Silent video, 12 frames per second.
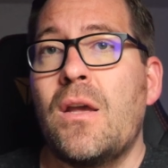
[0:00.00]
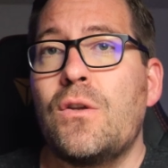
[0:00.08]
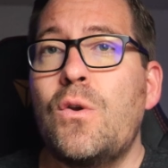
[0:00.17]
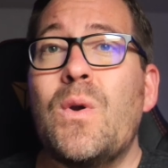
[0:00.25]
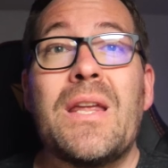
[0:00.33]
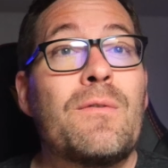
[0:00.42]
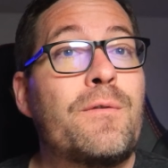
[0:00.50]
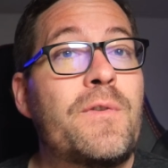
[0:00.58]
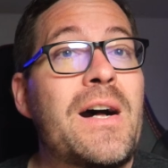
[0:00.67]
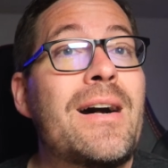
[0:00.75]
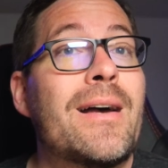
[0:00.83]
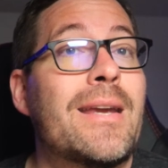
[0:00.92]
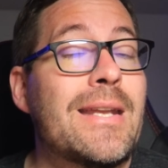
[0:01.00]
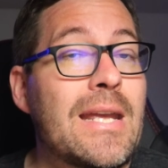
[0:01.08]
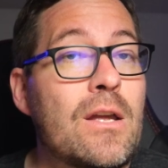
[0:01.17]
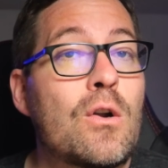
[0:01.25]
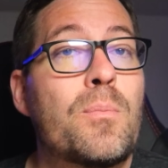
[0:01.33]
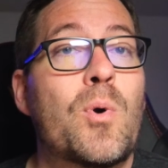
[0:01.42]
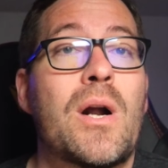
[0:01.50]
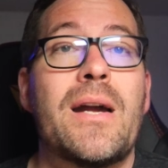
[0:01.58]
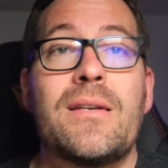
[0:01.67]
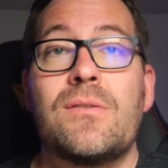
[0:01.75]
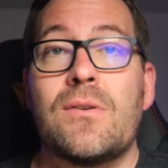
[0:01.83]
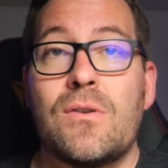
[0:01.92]
you can find
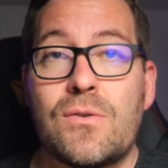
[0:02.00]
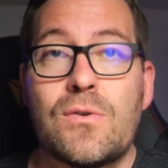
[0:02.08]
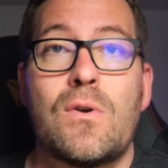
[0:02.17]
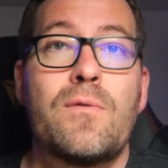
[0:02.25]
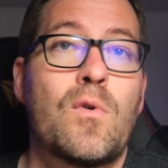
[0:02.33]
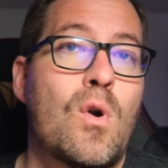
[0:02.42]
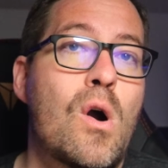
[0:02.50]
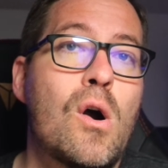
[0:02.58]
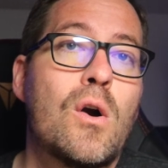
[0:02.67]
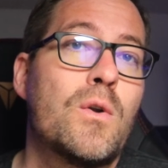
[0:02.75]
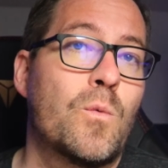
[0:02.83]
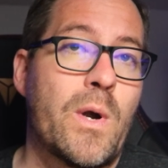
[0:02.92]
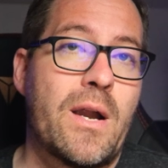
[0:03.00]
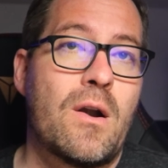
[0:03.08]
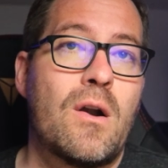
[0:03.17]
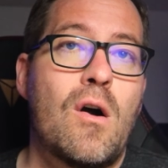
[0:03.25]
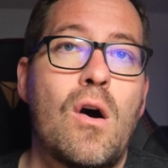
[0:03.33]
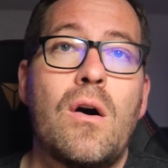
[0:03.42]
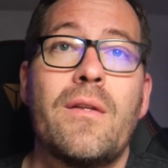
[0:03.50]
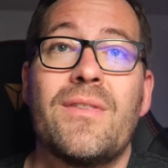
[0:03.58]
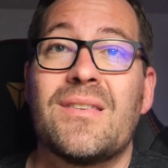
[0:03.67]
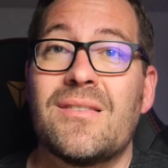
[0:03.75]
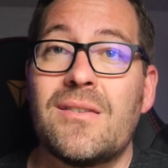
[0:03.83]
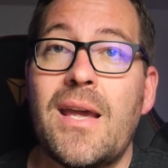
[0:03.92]
enterprise server hardware on
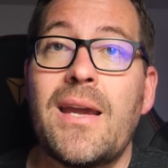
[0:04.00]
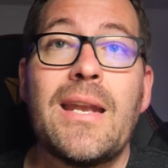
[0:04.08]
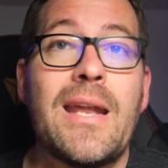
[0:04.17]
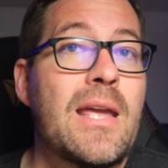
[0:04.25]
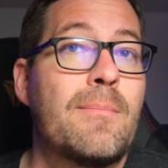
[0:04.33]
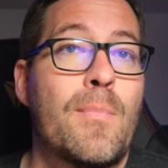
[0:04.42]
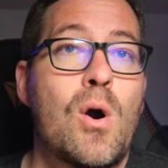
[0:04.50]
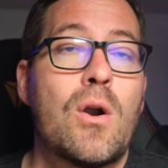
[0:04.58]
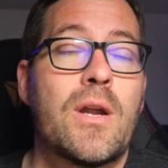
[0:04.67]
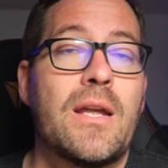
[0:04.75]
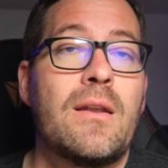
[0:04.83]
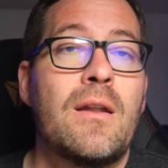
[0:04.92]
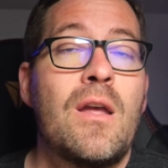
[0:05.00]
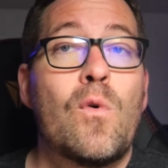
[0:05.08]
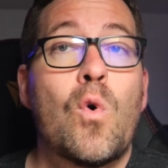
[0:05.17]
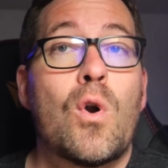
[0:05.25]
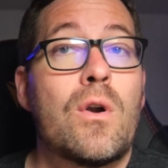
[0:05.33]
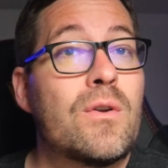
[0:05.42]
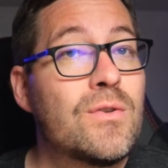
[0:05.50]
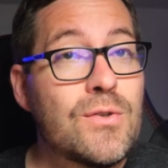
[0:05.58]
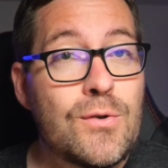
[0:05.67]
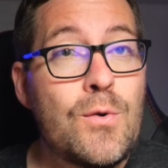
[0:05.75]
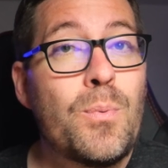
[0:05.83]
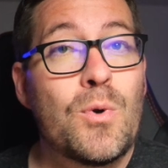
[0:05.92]
the secondhand market for
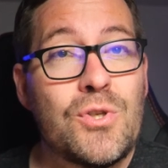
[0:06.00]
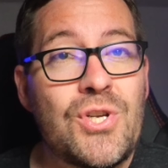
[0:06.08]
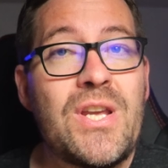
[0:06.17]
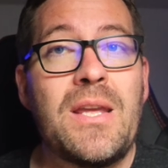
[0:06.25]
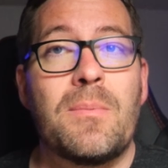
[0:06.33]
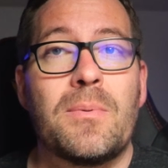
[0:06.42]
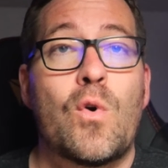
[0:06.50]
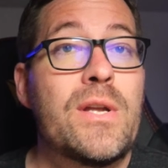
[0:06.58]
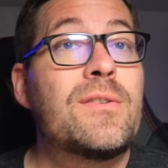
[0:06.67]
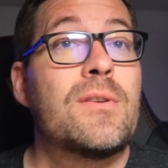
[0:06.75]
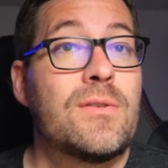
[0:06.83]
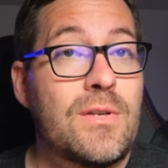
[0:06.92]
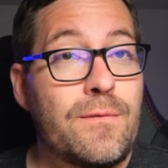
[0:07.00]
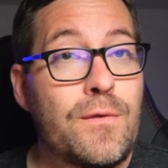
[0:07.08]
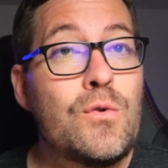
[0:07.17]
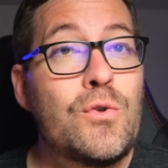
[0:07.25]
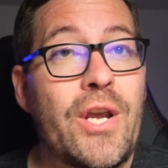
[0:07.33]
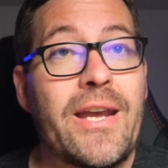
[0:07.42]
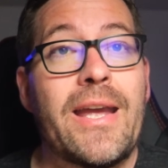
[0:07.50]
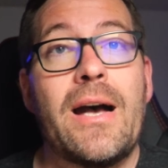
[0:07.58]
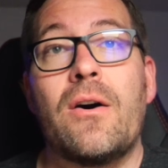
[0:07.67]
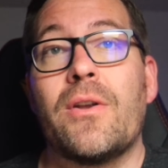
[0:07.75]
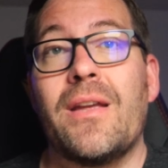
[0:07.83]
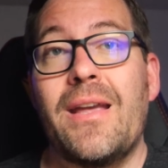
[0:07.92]
super cheap. For instance, if you check
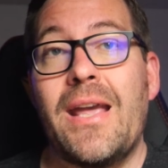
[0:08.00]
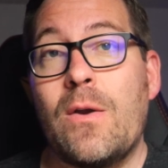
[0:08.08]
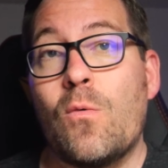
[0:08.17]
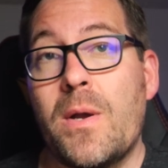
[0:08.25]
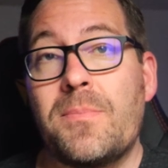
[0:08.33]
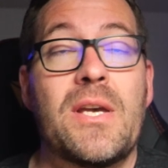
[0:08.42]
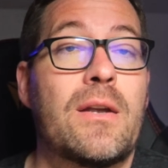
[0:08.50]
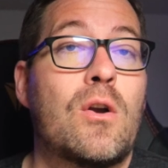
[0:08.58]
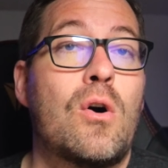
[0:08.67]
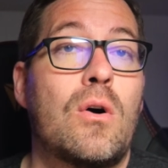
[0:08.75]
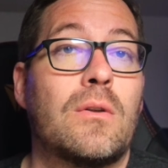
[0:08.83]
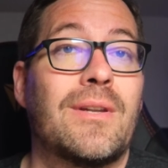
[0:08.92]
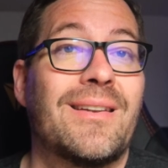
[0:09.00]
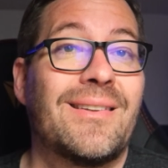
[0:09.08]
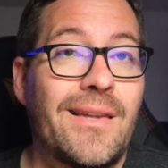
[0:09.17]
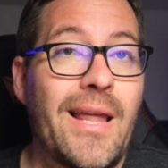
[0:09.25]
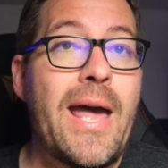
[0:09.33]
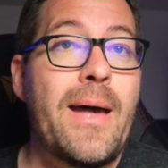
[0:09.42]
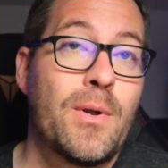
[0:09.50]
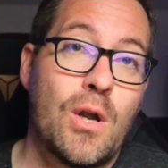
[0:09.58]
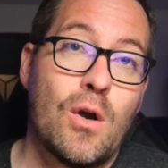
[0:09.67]
out a website called Lab